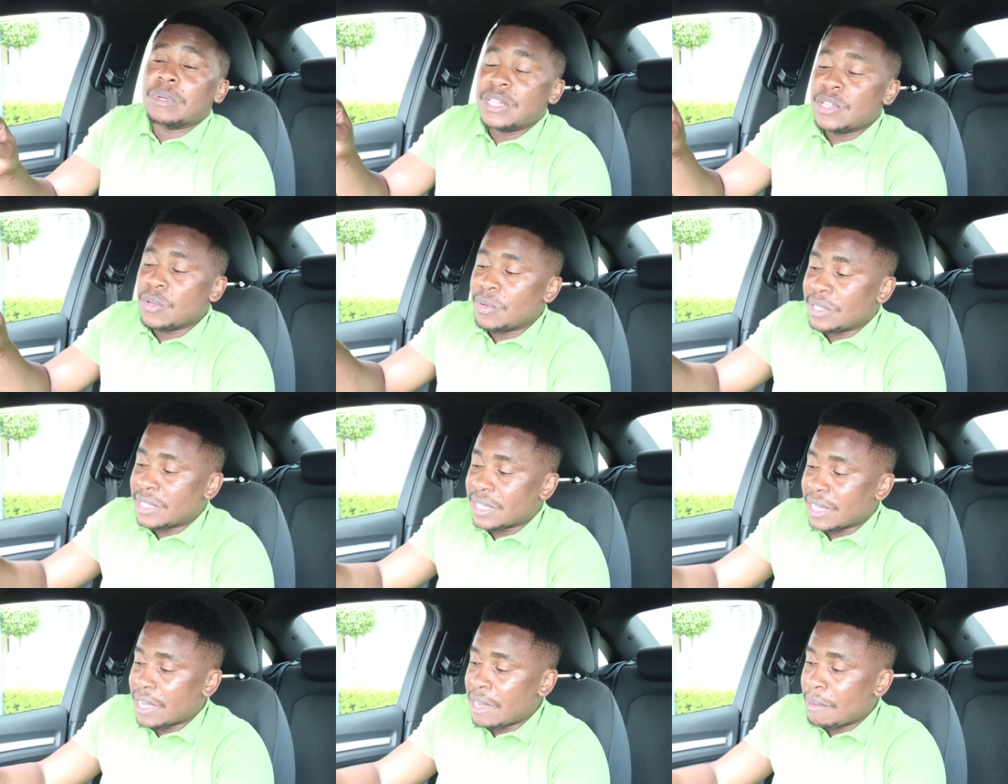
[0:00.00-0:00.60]

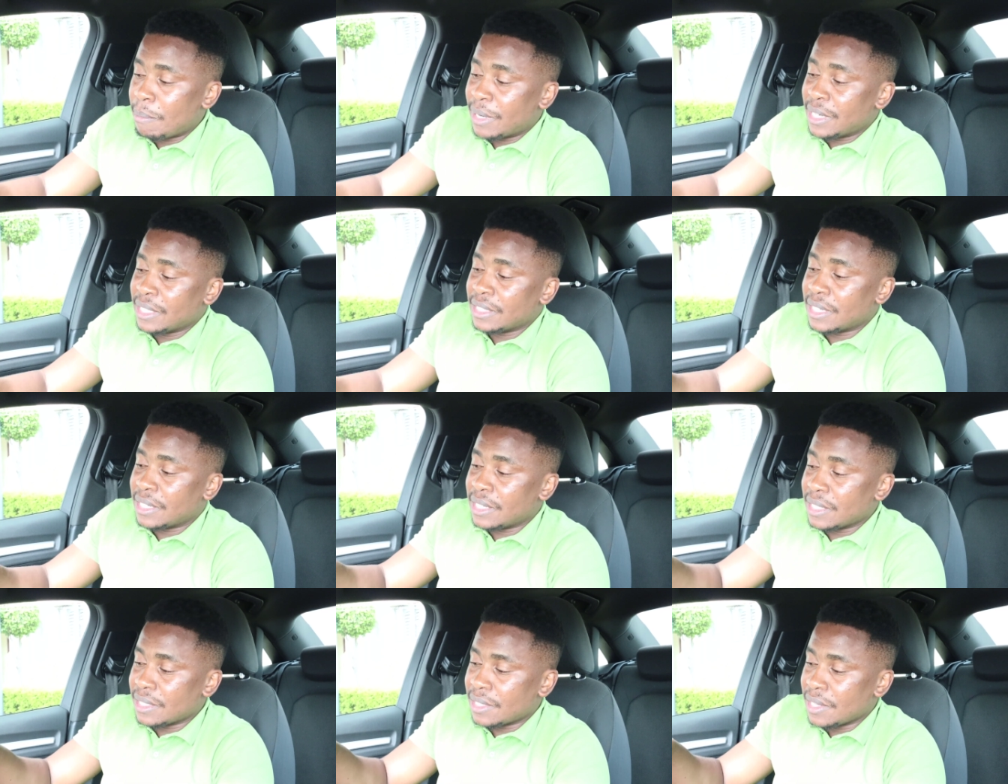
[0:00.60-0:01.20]
NIO is a company
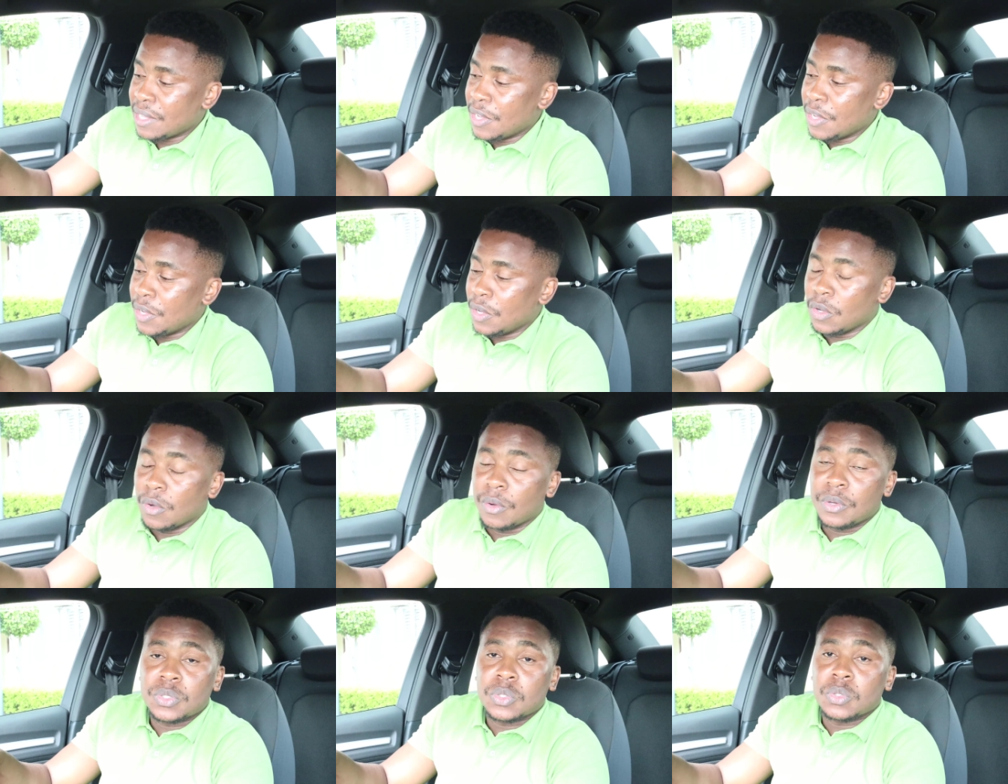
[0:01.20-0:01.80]
that is
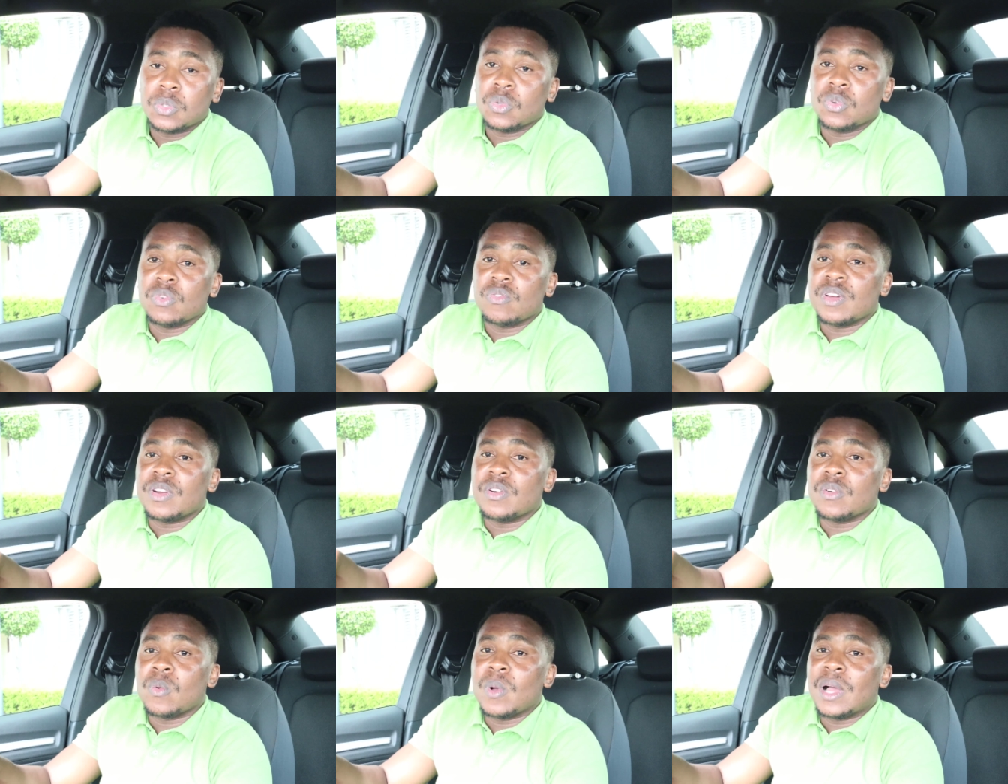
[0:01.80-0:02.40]
going to do
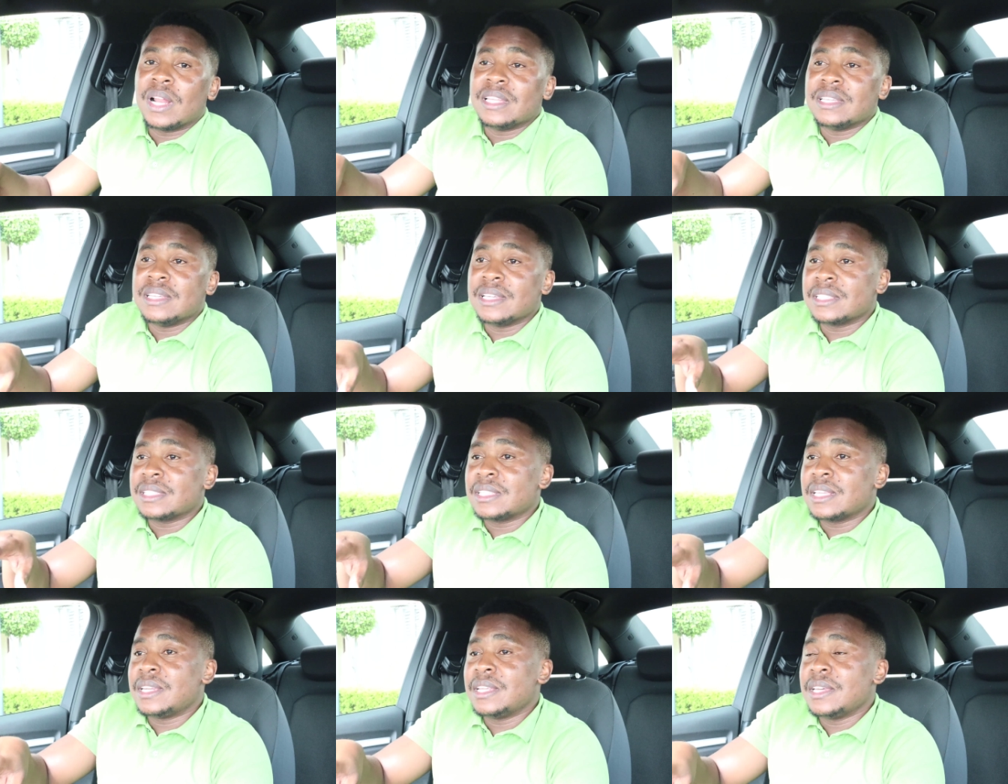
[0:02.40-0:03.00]
very well.
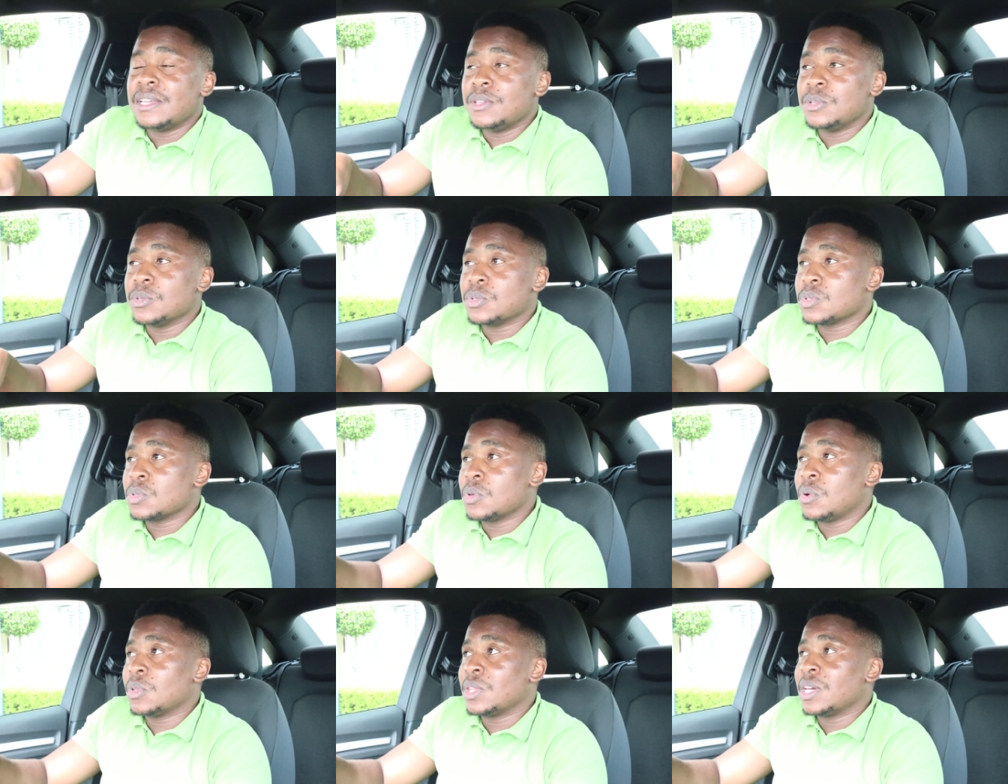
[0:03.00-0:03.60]
Yesterday, you
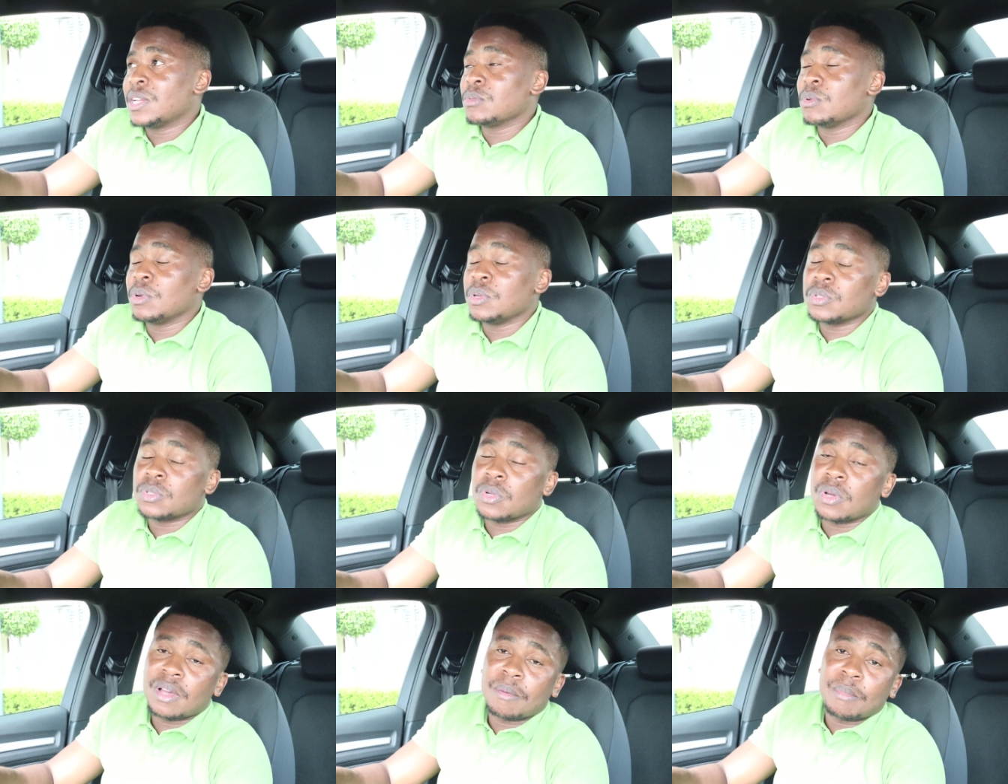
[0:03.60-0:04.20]
saw that when
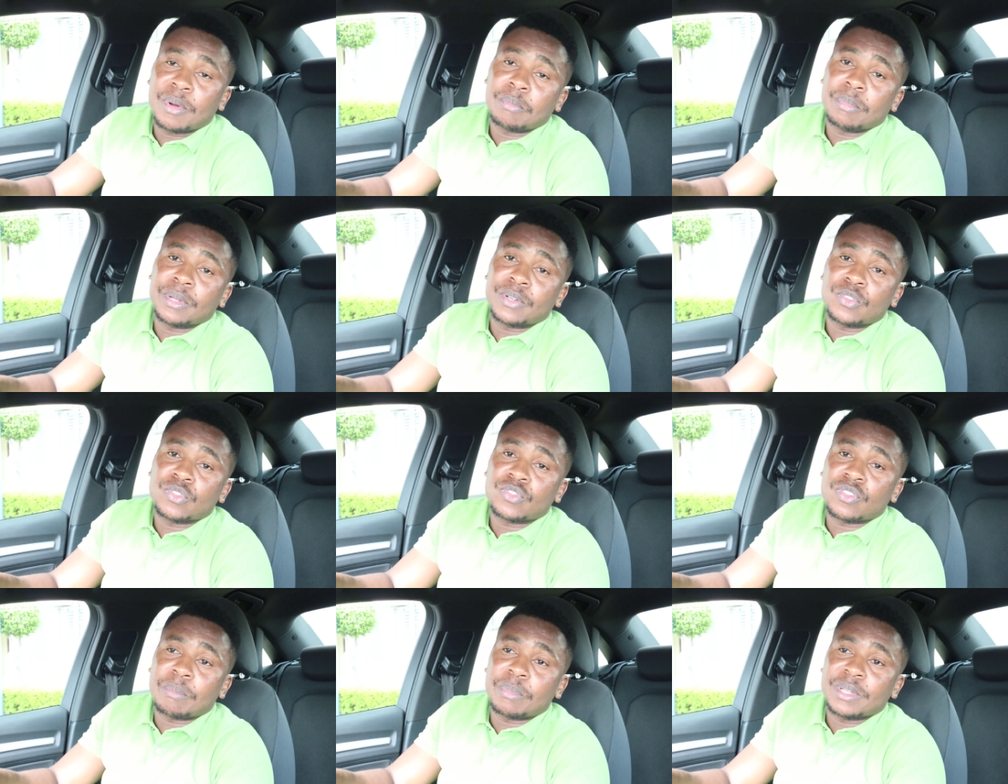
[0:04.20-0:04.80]
we talk about
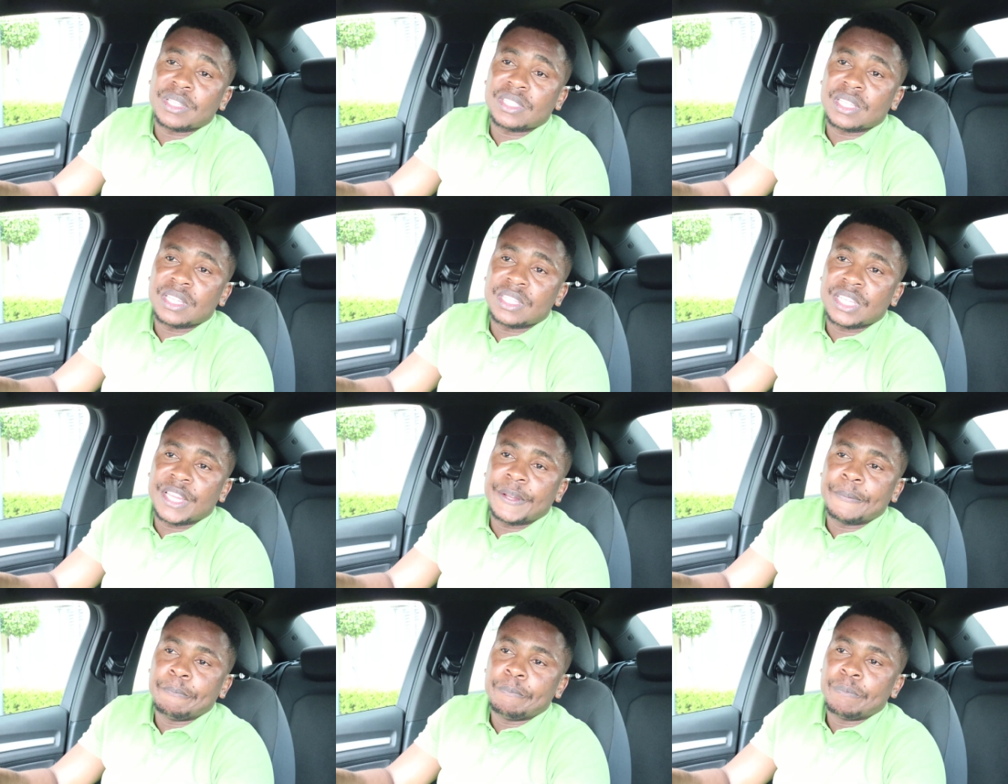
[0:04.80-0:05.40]
battery swapping
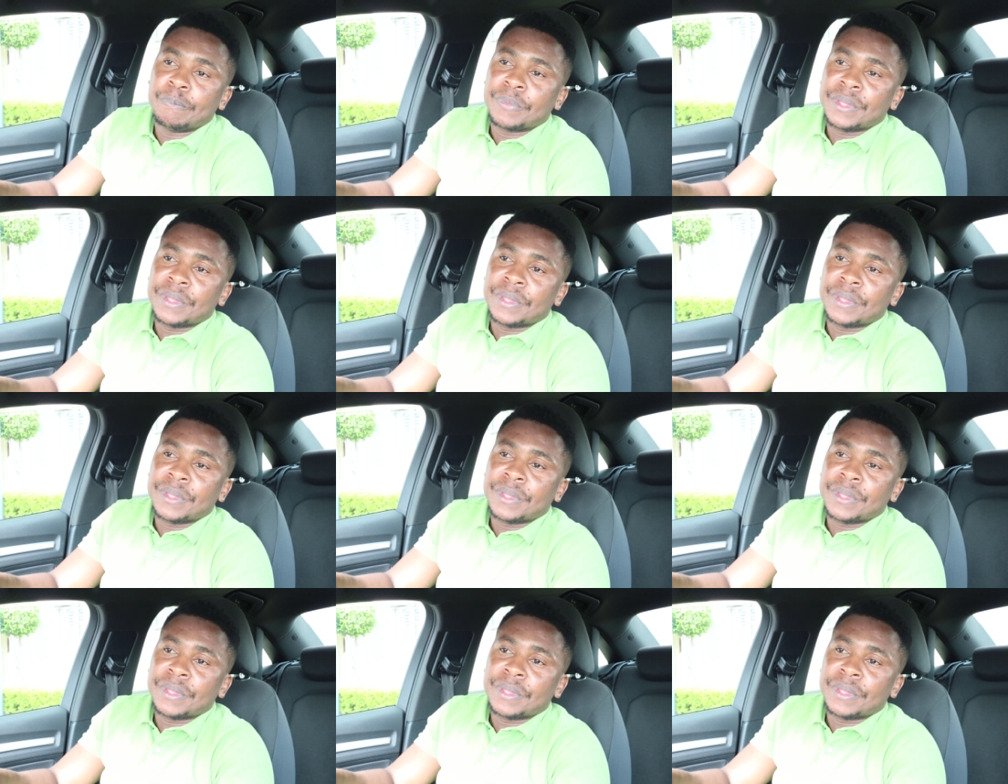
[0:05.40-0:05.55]
station,